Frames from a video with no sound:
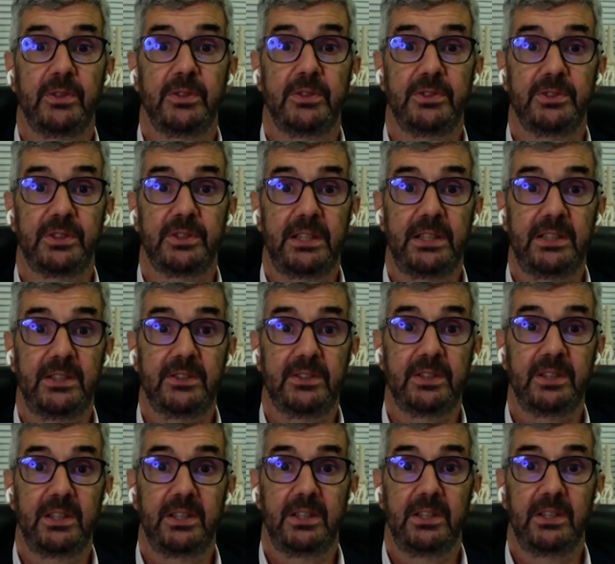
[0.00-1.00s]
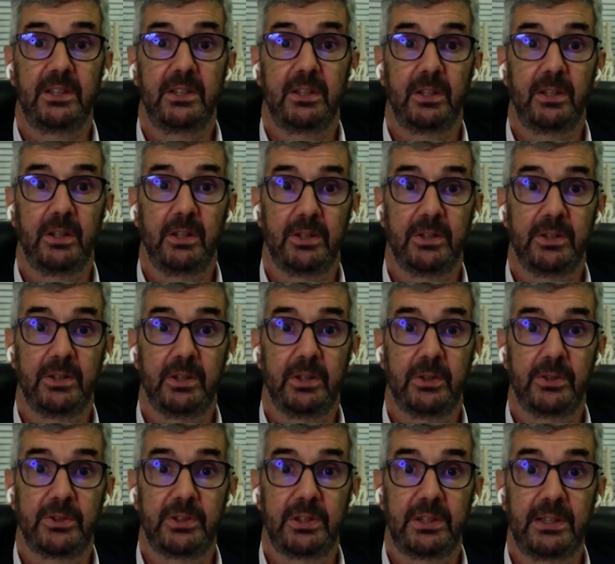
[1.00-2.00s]
of the disease
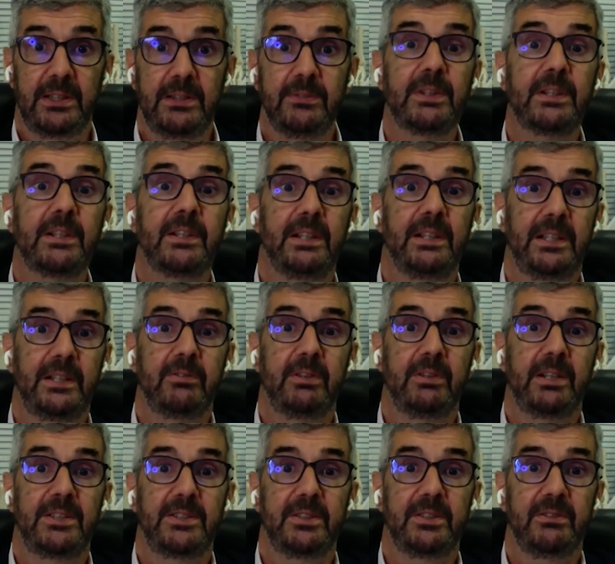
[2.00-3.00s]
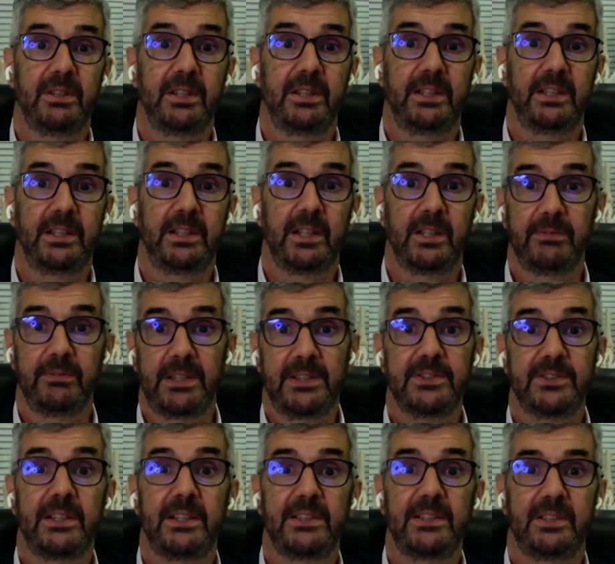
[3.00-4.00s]
are significantly greater in the
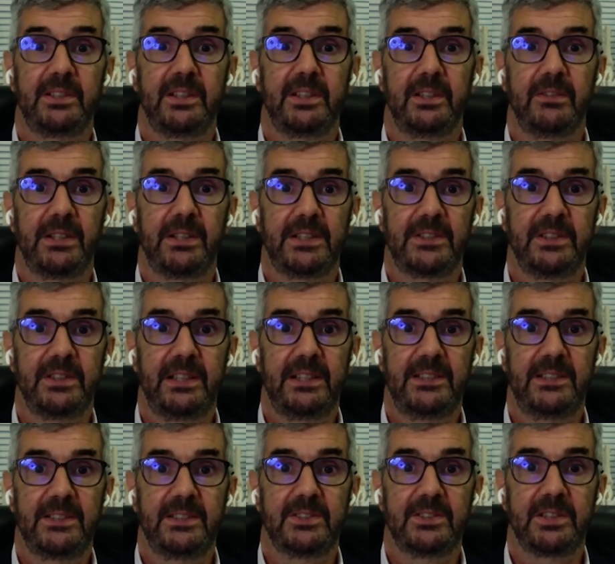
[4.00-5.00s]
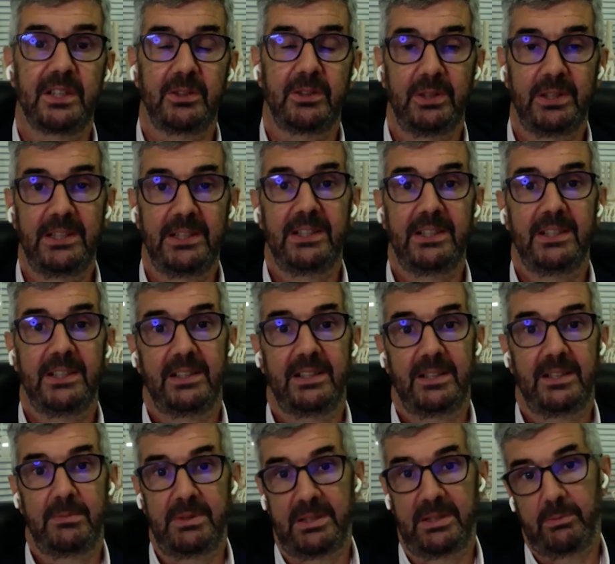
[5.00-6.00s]
unvaccinated than the vaccinated. So,
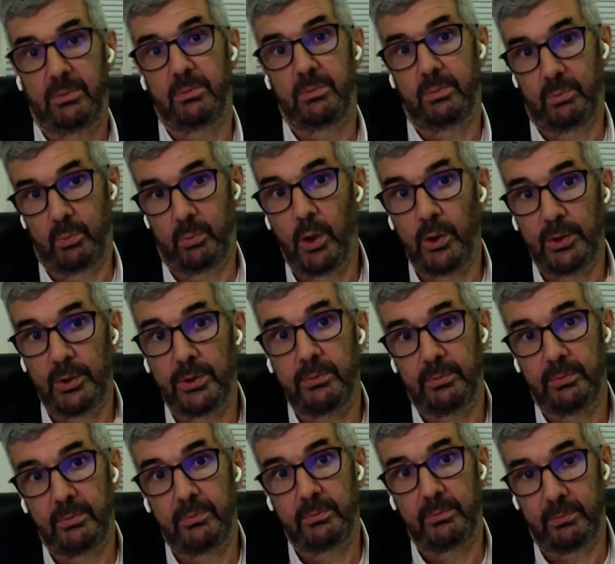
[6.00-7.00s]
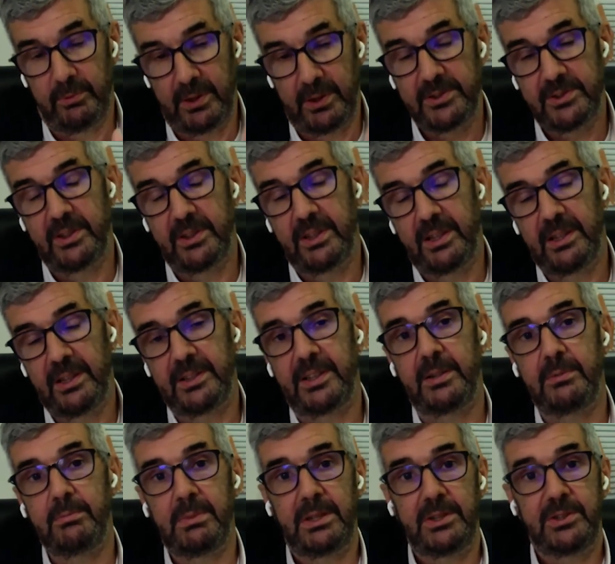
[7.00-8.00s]
I mean, one reason that I
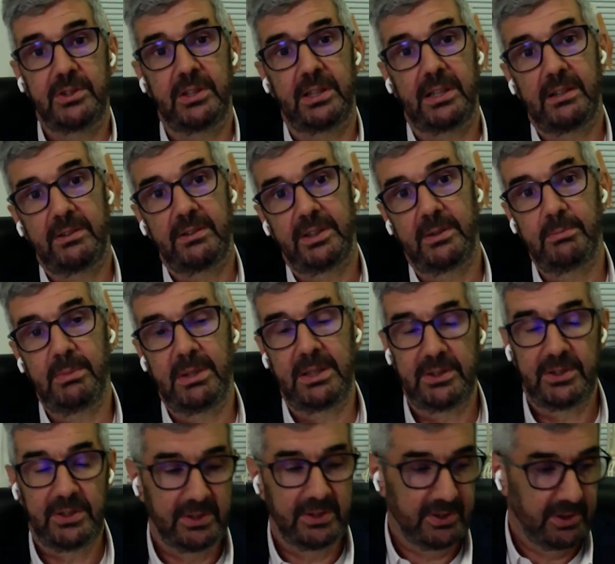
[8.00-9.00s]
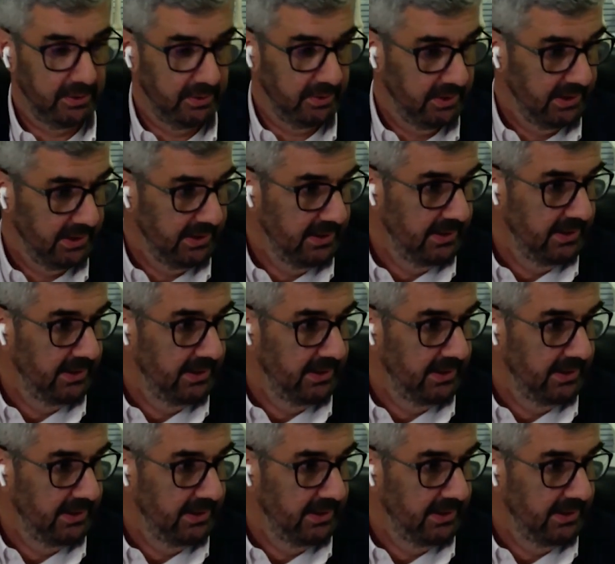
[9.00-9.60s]
didn't mention, and Karen did mention, to